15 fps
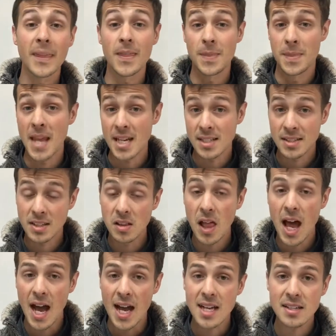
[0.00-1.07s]
Next
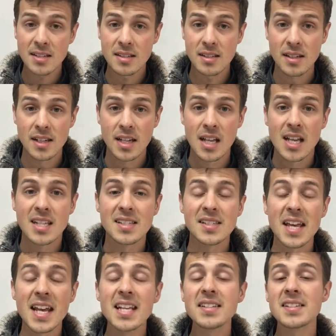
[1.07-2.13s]
class,
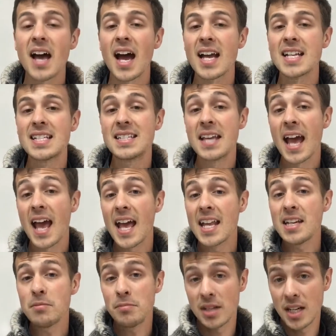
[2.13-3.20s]
set aside
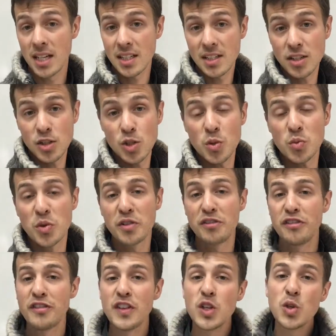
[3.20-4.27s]
10 minutes to
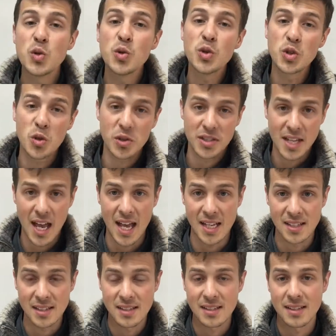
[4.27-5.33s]
review your
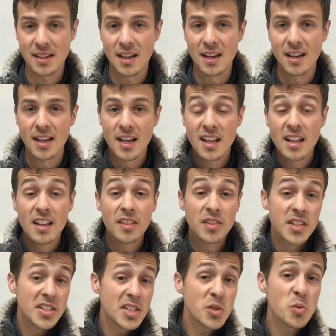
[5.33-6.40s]
tests.
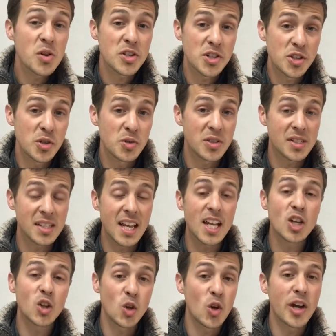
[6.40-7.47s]
This is where students
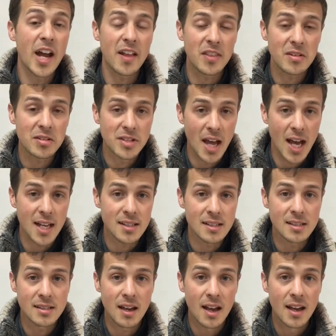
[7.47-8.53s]
can look at their
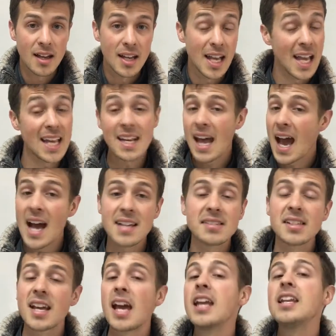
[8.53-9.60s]
test and
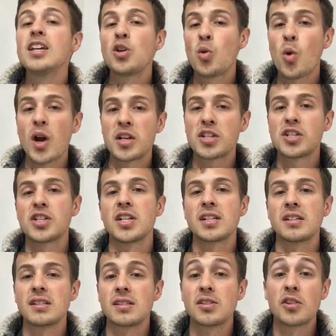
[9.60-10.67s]
ask any
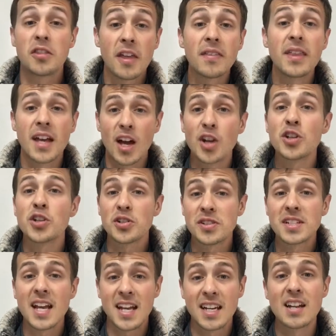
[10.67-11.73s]
questions so that they
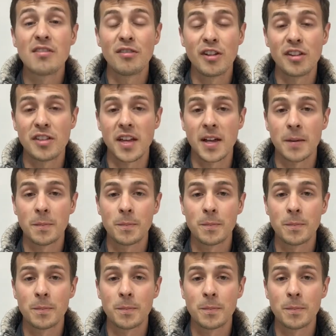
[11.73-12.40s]
understand everything.